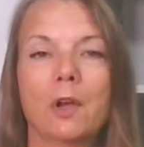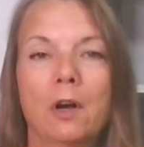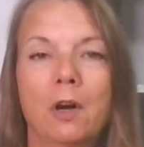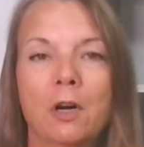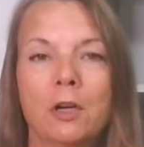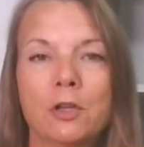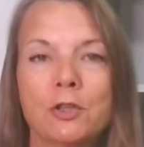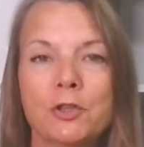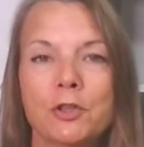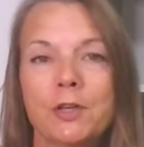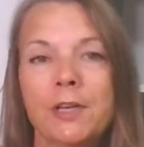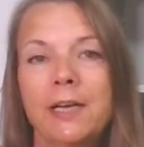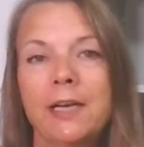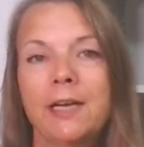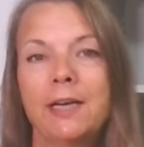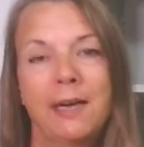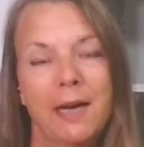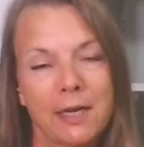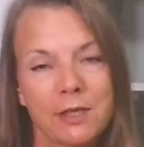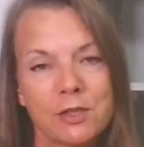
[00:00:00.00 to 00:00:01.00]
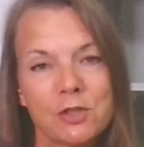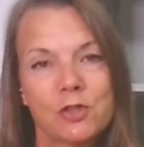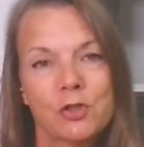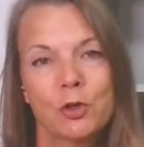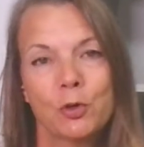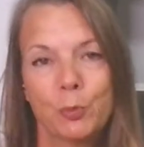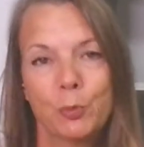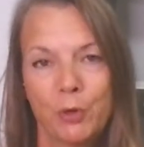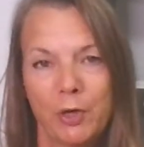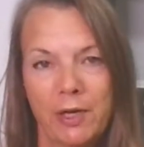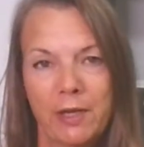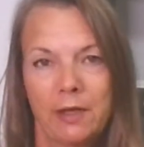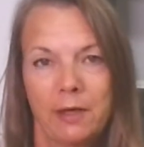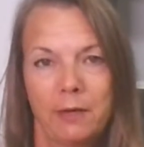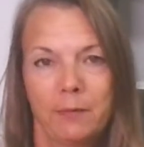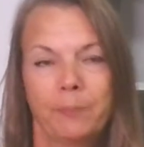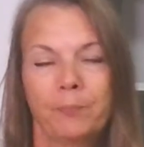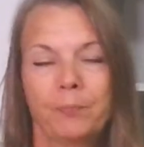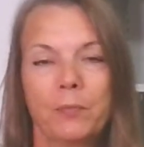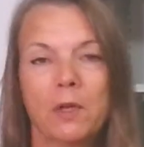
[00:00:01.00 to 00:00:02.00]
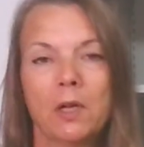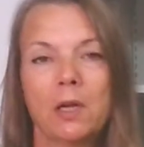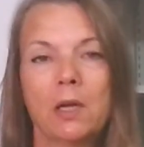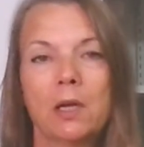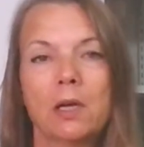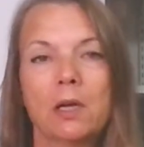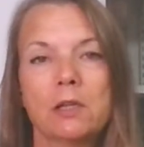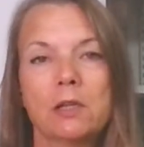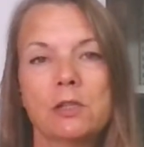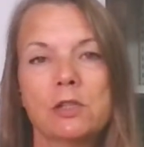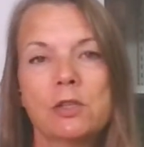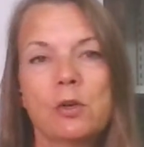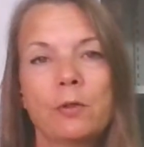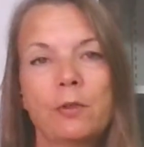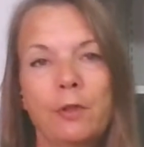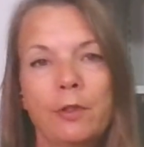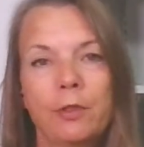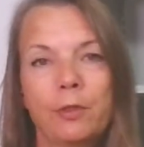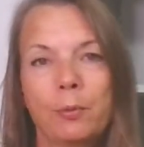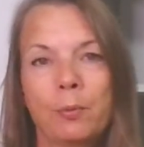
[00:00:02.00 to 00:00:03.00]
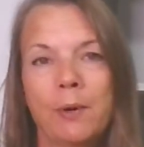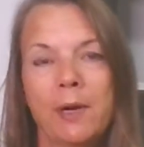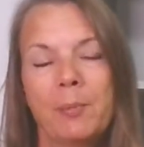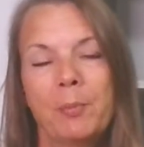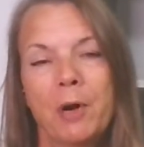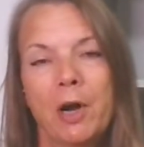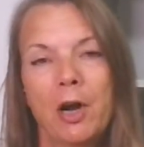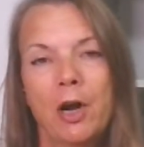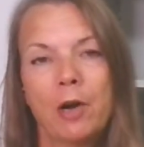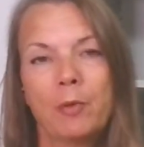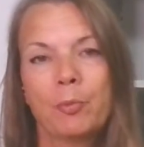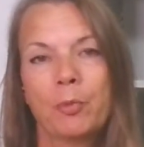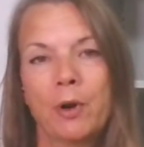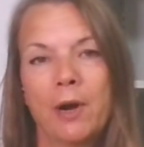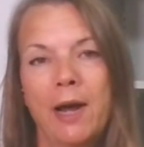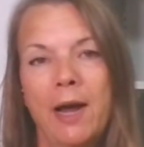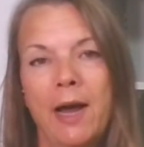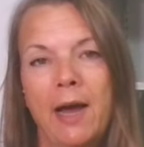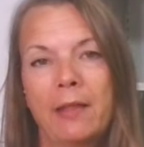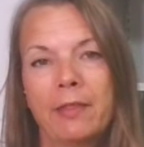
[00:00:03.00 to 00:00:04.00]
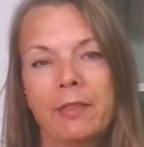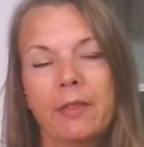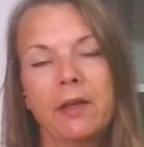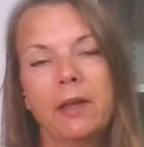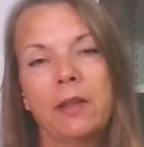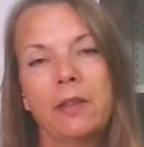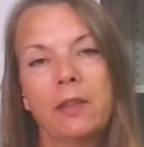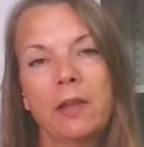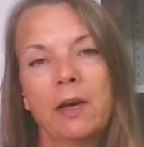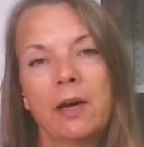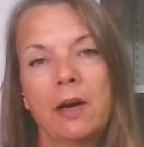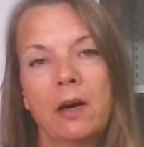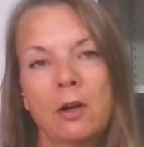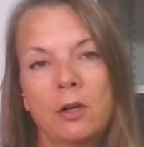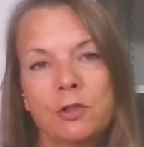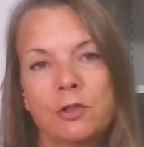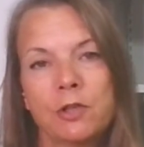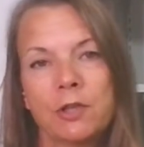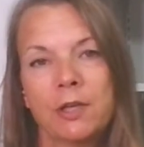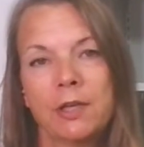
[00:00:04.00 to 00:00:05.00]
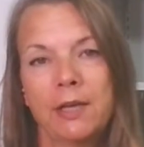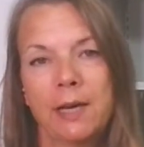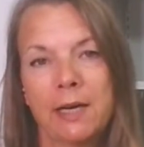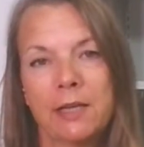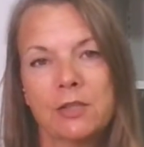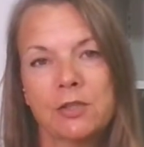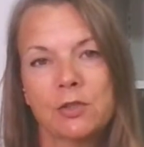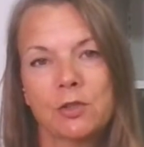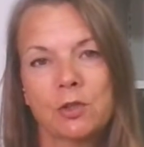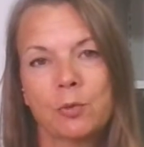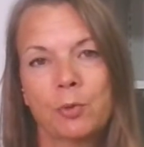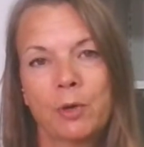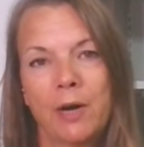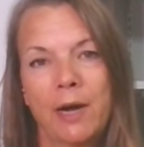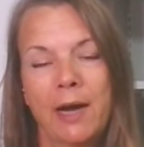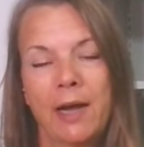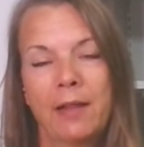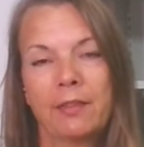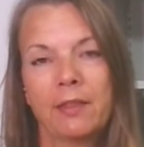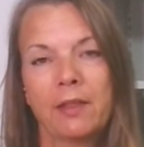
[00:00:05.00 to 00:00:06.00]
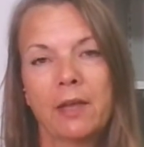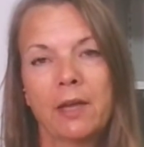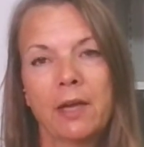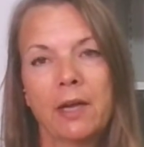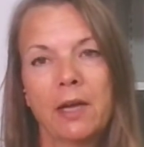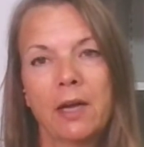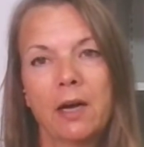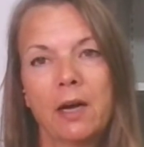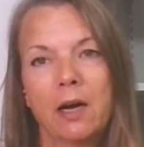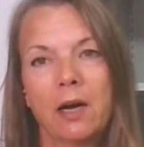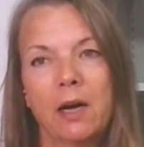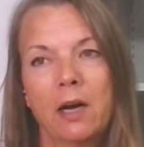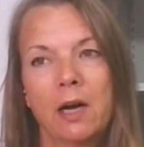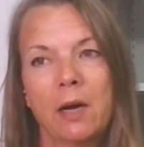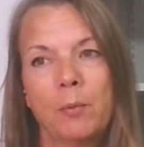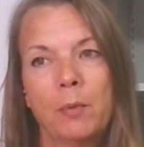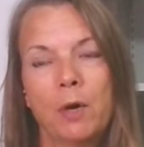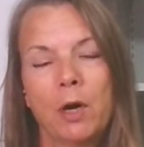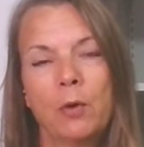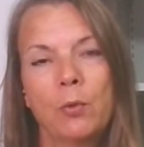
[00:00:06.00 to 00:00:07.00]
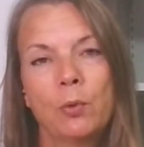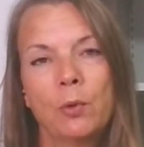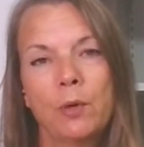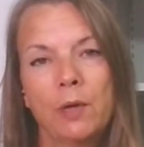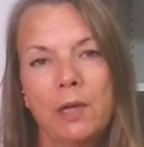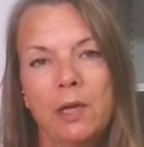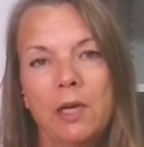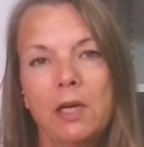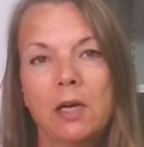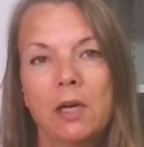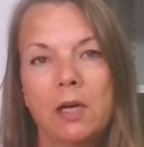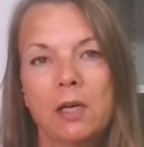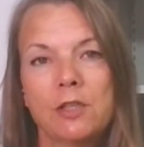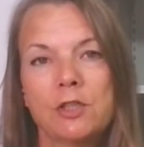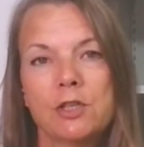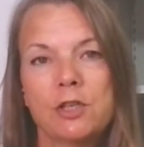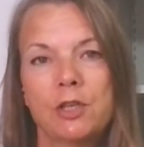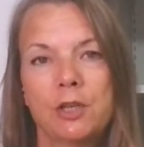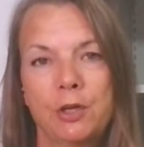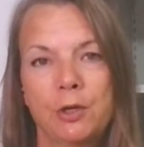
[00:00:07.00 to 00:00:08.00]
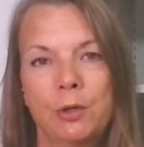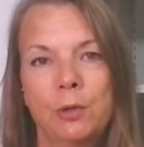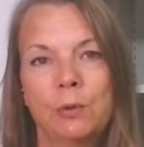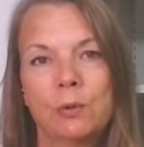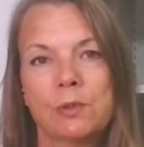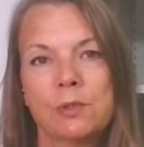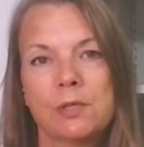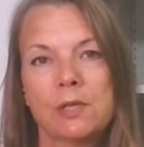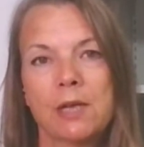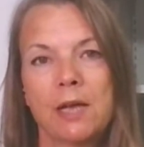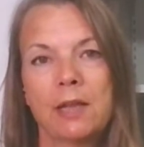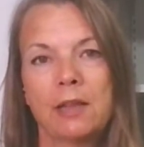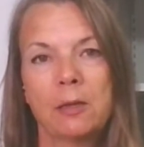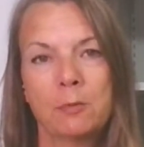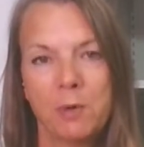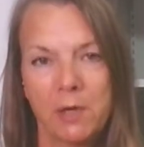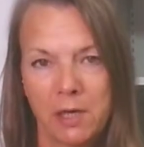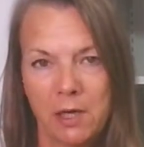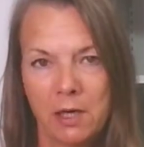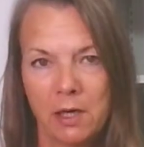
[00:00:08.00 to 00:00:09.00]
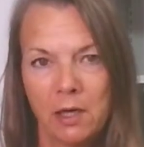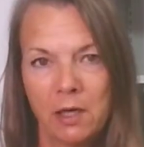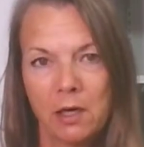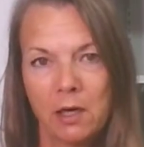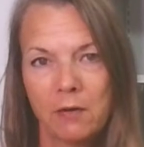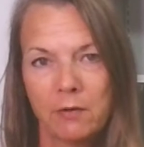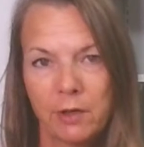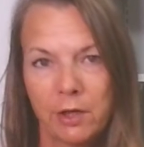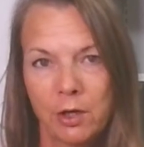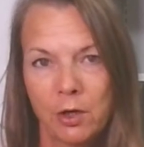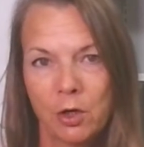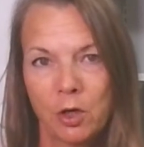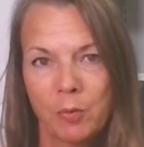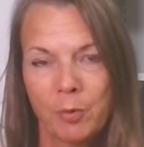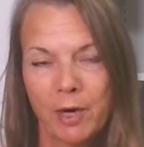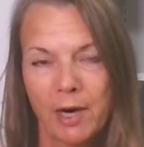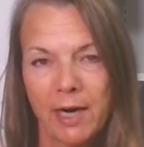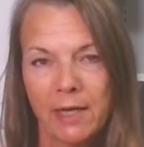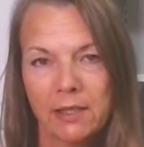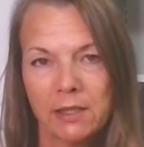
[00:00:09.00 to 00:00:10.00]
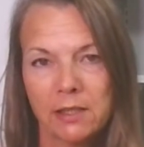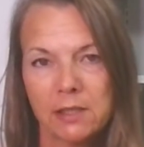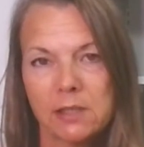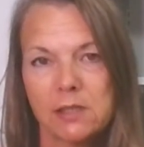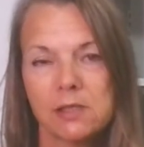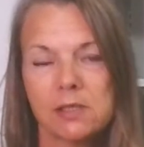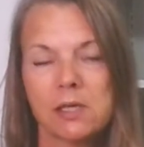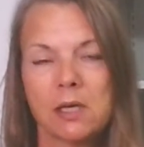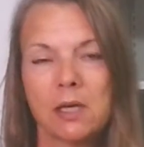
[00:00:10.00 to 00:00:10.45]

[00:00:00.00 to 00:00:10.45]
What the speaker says: Alternate nostril breathing. So the 3-part breath and the alternate nostril breath are really good to use at the beginning of a yoga practice.